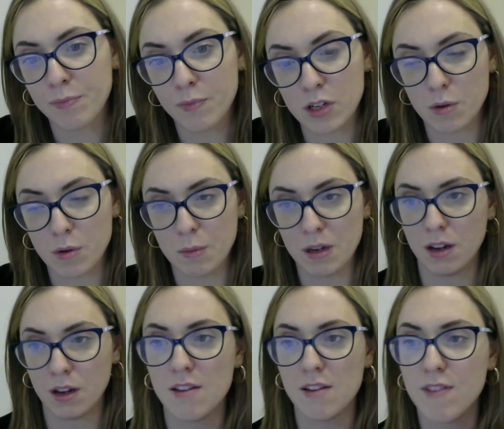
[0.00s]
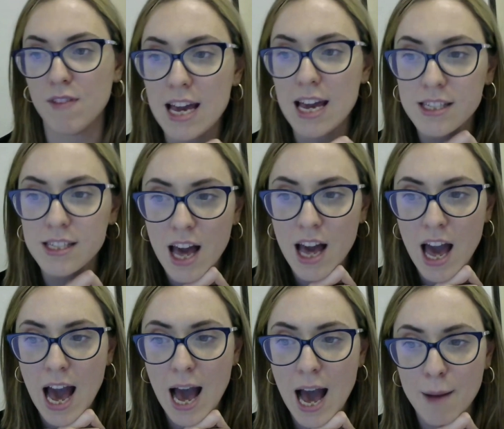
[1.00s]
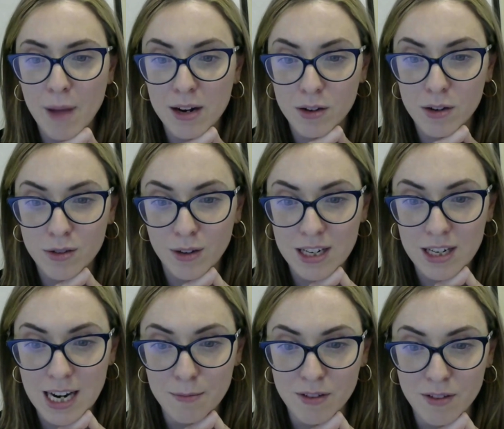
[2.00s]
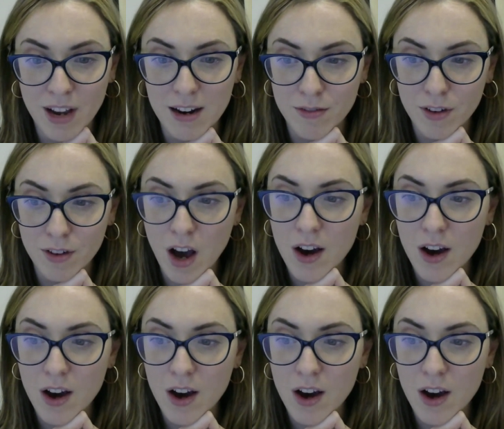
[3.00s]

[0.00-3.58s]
which women kind of face, and also in terms of kind of